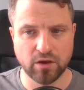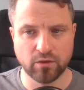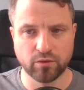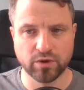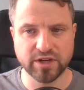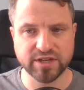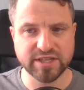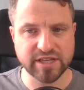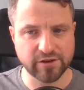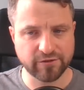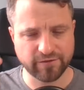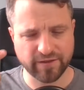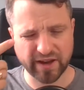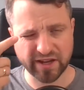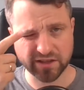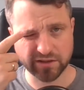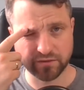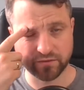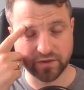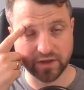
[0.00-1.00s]
What is the
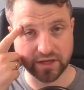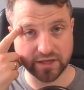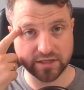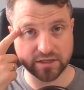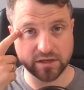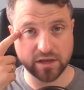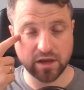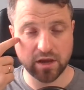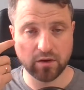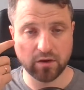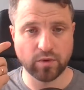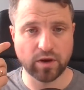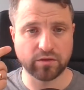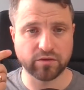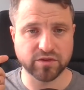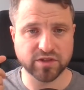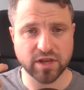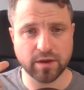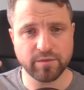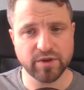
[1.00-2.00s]
effect of this?
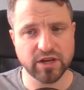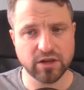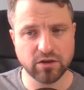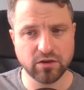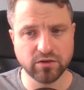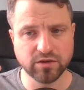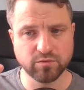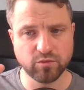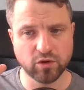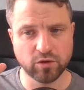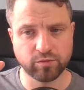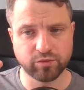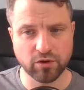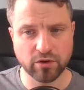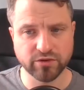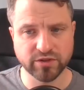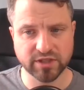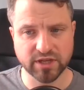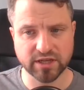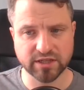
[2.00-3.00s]
Well, somebody who's more
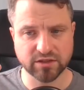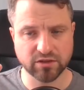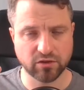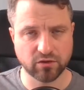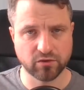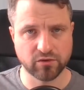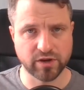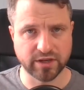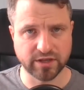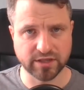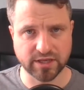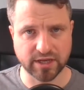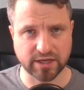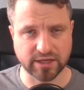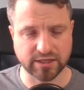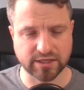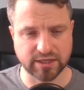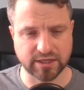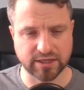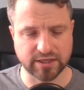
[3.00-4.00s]
process
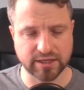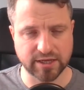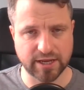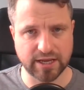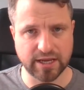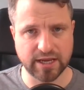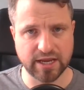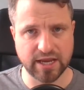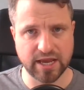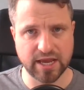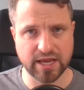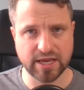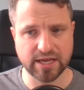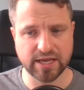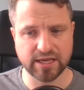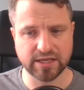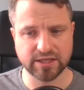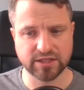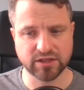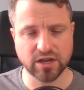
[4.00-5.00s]
orientated
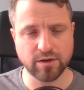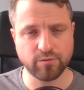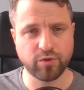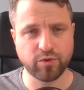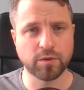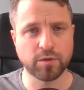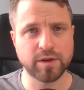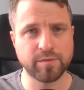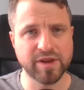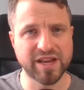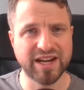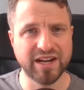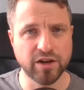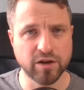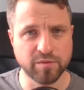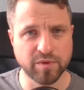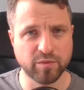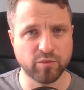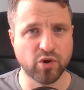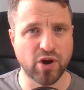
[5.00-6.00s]
is going to probably be a
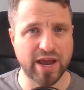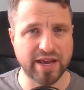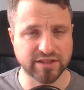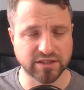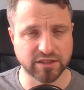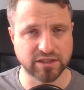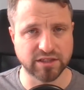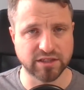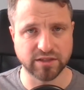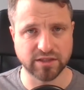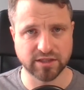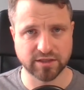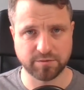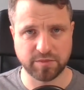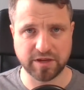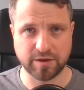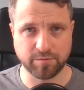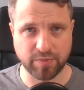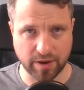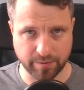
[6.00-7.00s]
little bit more hesitant to
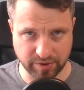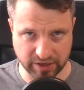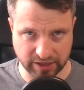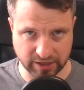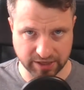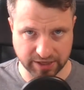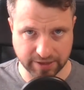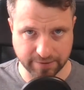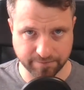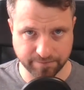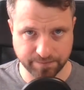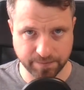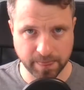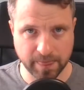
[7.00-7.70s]
speak publicly.